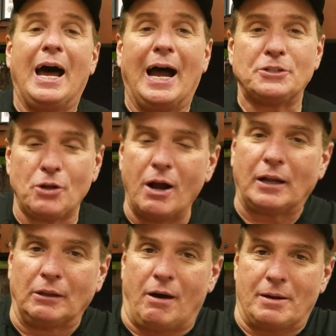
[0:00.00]
I talk
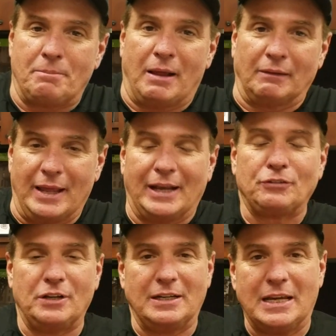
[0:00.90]
a lot about
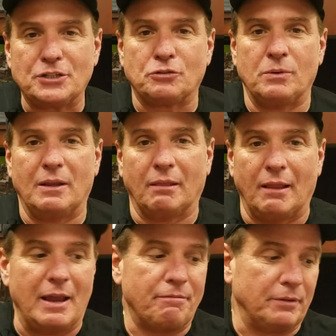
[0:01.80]
legacy and history and
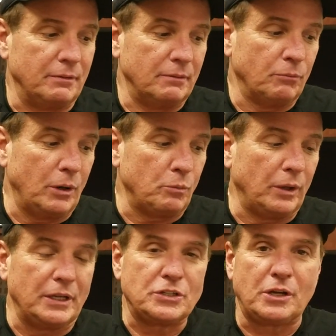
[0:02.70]
life and what
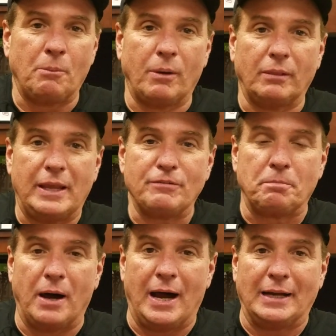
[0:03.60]
really someone leaves
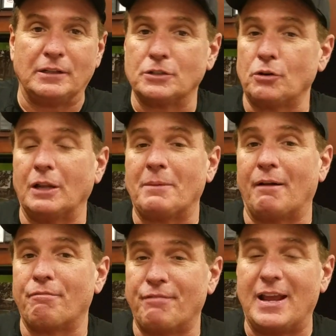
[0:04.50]
behind. And it's all
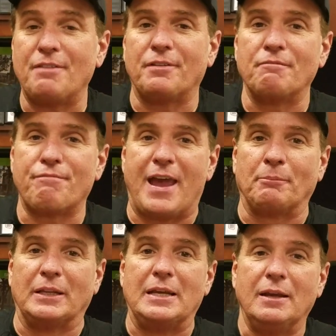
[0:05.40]
about faith and
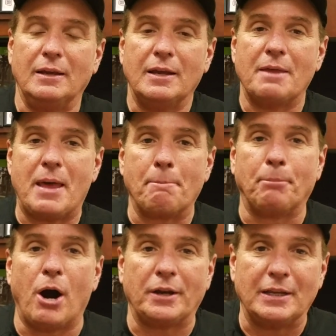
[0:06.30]
family and that
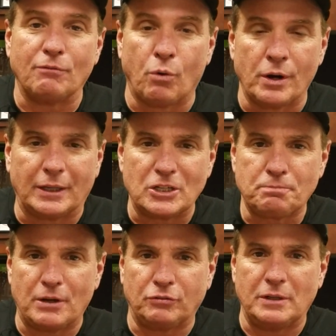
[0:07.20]
body of work, and
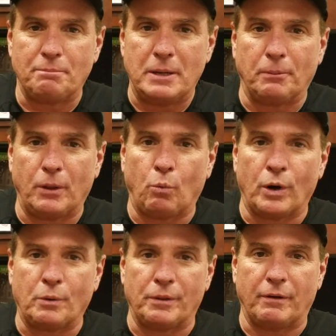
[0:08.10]
especially people that
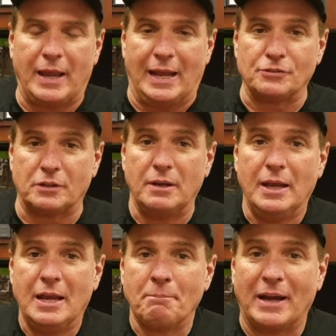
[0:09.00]
work with their hands. And
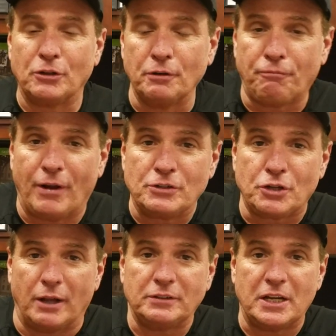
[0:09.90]
my good friend
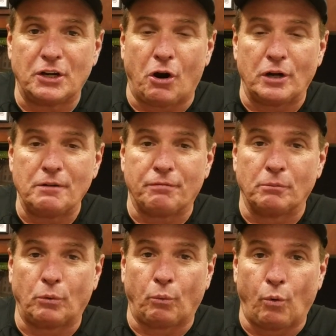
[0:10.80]
John Diagardi
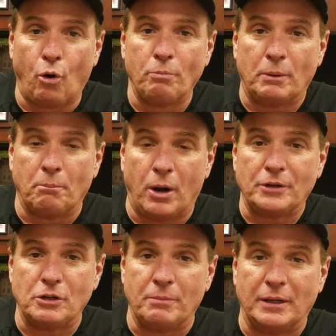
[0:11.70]
from Rome
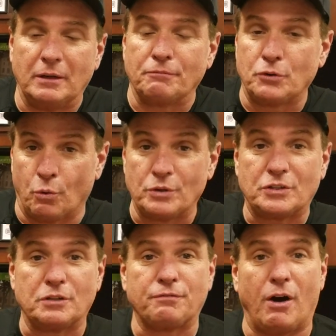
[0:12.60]
Monument, of course,
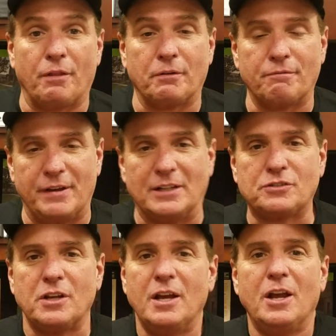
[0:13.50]
his father Vince,